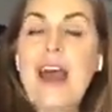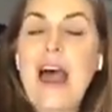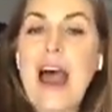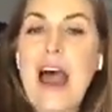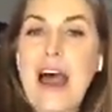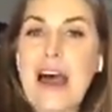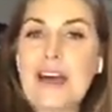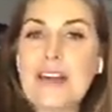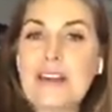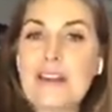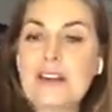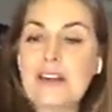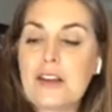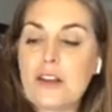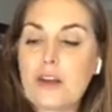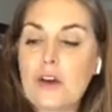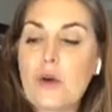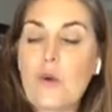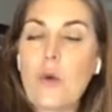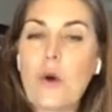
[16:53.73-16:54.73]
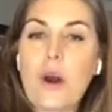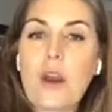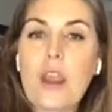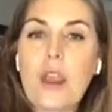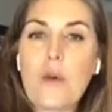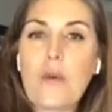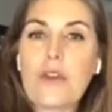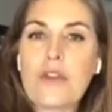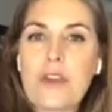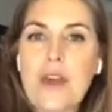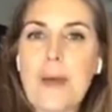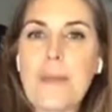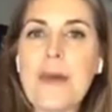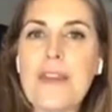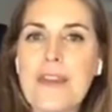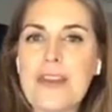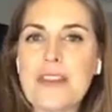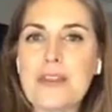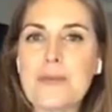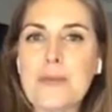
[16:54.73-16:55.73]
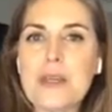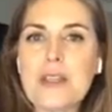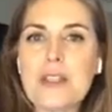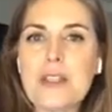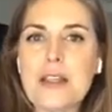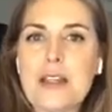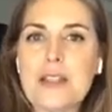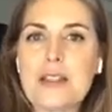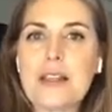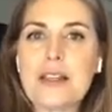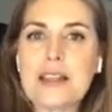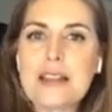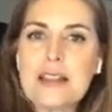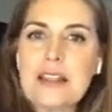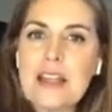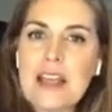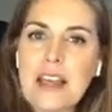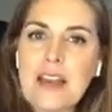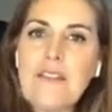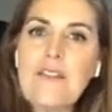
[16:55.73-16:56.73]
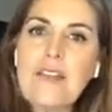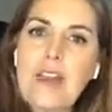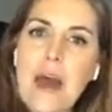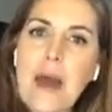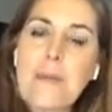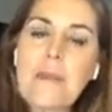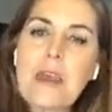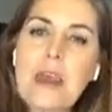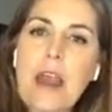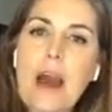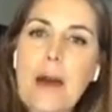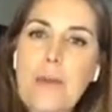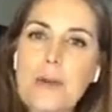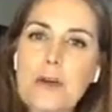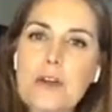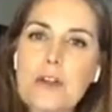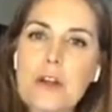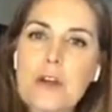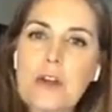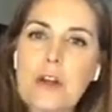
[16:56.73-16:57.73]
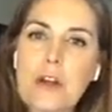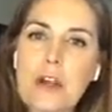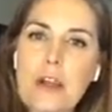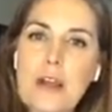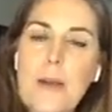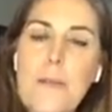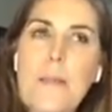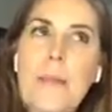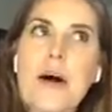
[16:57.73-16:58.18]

as you're working with them in this business, is give them the opportunity.